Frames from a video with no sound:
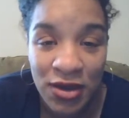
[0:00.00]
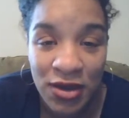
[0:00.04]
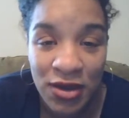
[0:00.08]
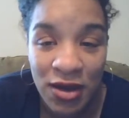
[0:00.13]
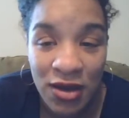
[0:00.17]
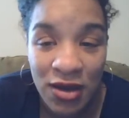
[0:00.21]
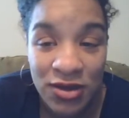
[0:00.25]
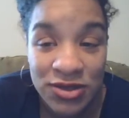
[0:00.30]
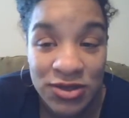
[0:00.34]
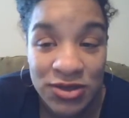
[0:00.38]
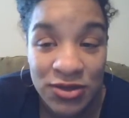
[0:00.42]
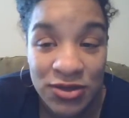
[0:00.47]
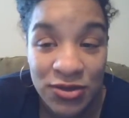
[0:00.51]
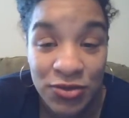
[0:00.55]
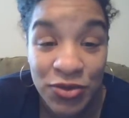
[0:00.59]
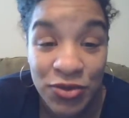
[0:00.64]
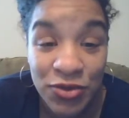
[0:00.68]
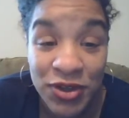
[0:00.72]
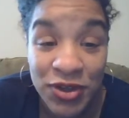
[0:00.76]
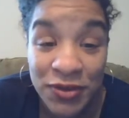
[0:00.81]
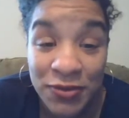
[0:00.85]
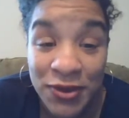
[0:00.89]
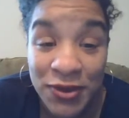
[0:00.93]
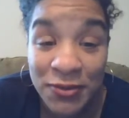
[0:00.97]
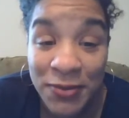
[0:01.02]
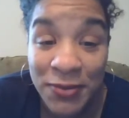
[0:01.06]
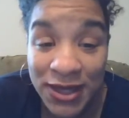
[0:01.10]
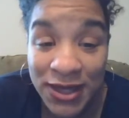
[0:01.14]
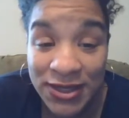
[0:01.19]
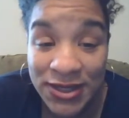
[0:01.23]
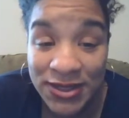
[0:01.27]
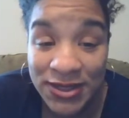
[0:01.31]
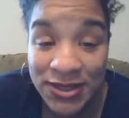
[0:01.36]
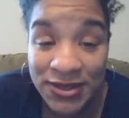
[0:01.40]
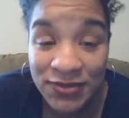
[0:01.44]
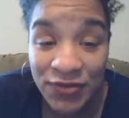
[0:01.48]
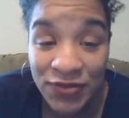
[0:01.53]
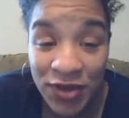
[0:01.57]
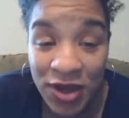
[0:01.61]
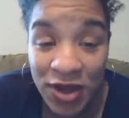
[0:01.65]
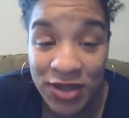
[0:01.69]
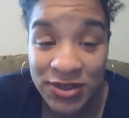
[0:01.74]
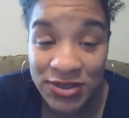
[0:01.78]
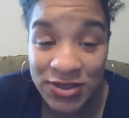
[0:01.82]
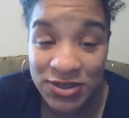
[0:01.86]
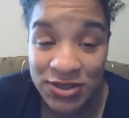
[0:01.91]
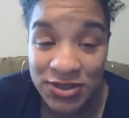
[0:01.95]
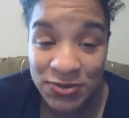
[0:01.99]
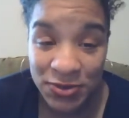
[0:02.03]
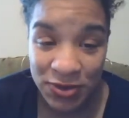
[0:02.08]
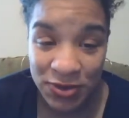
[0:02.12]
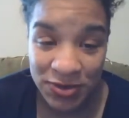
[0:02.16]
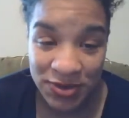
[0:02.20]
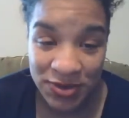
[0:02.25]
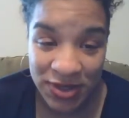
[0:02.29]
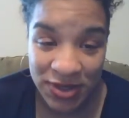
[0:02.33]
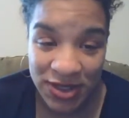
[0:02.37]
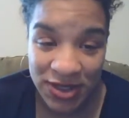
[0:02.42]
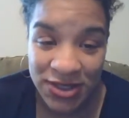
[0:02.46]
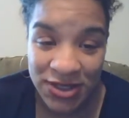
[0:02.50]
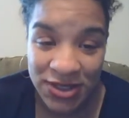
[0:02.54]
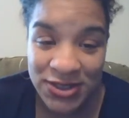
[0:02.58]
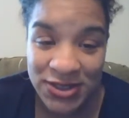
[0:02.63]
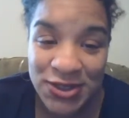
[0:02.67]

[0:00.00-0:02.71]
also would have been my father's birthday.